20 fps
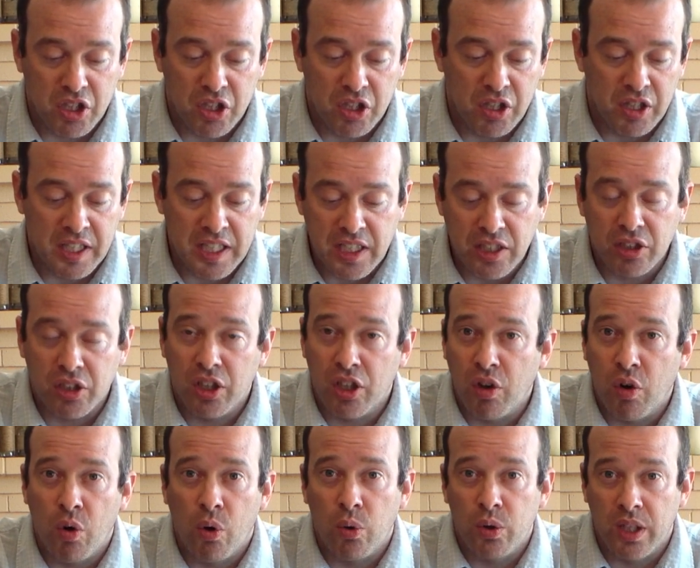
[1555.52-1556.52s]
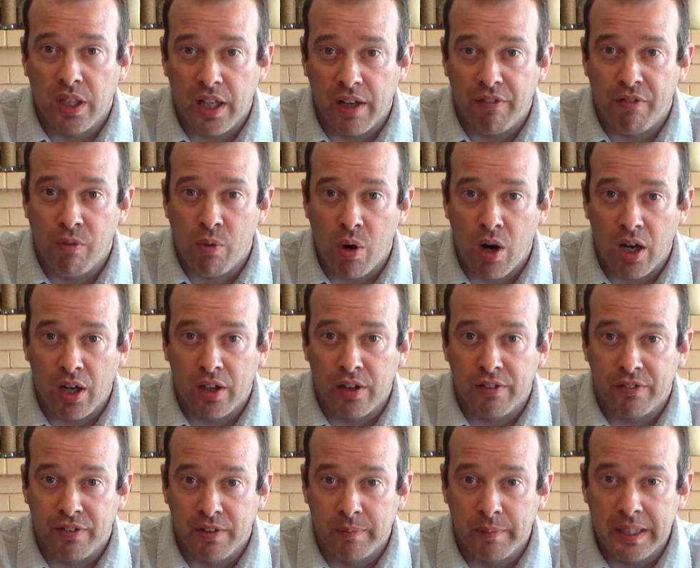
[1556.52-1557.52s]
these are going to hold enough water
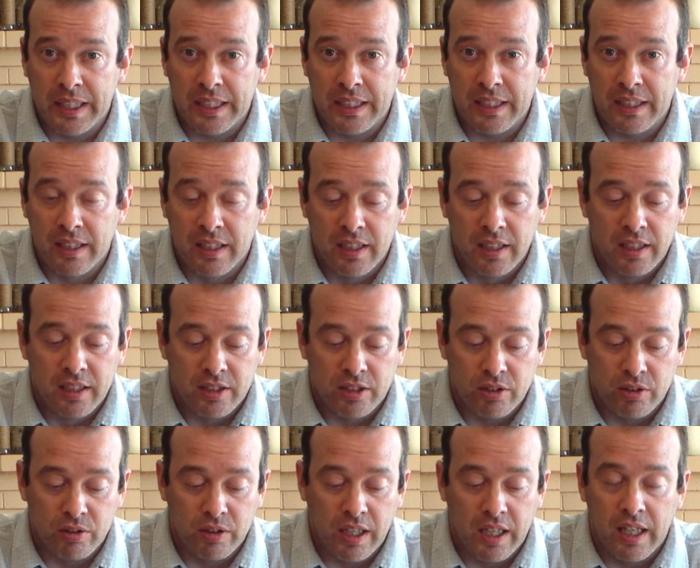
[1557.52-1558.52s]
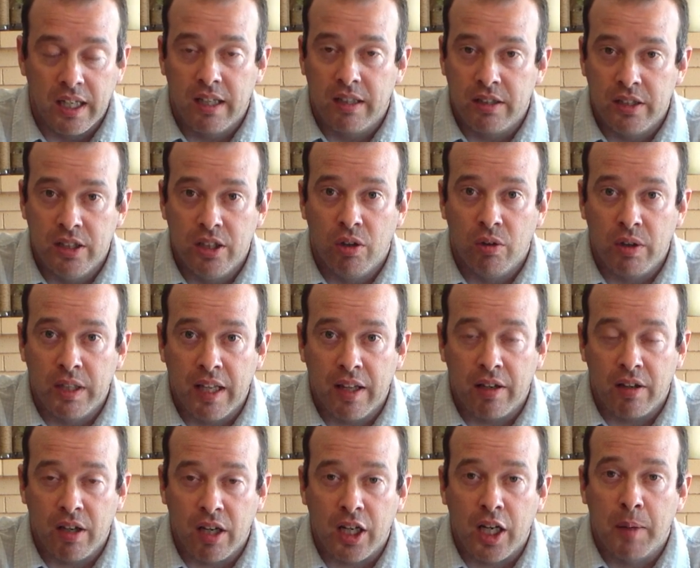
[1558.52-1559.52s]
for me to you know,
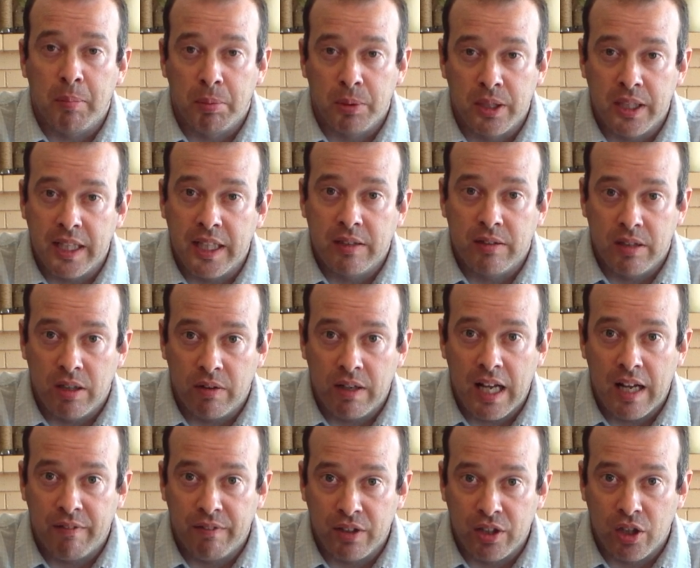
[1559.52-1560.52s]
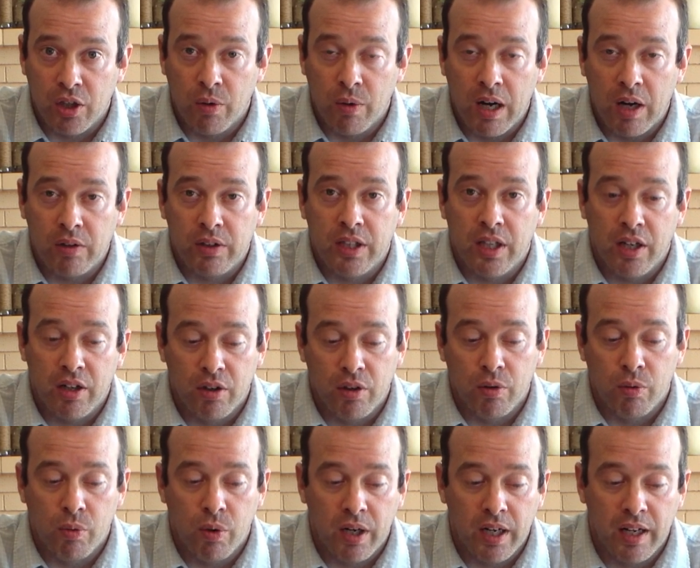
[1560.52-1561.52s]
get a couple days without having to go out there or
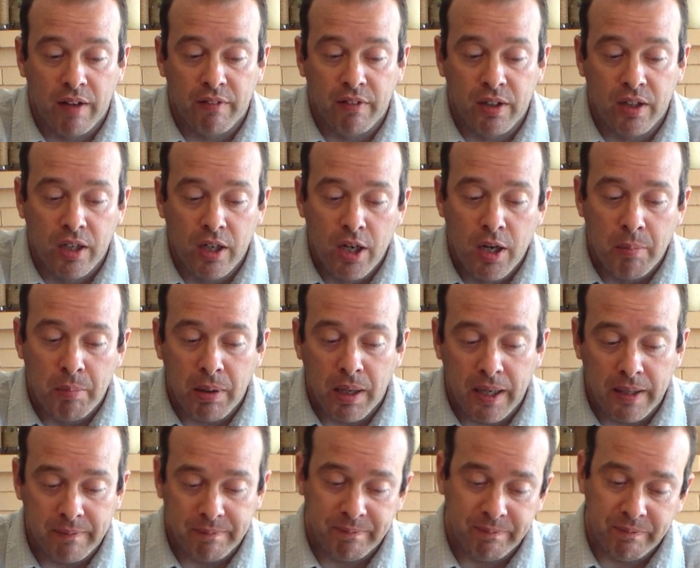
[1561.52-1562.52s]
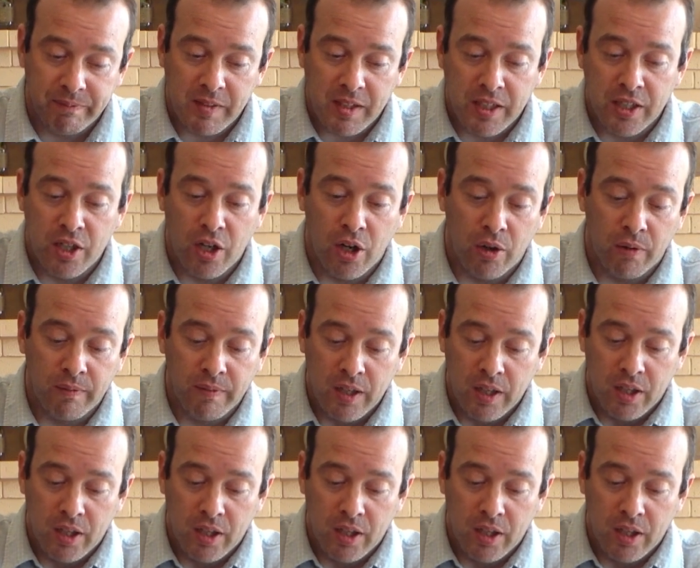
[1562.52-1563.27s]
whatever. But you know,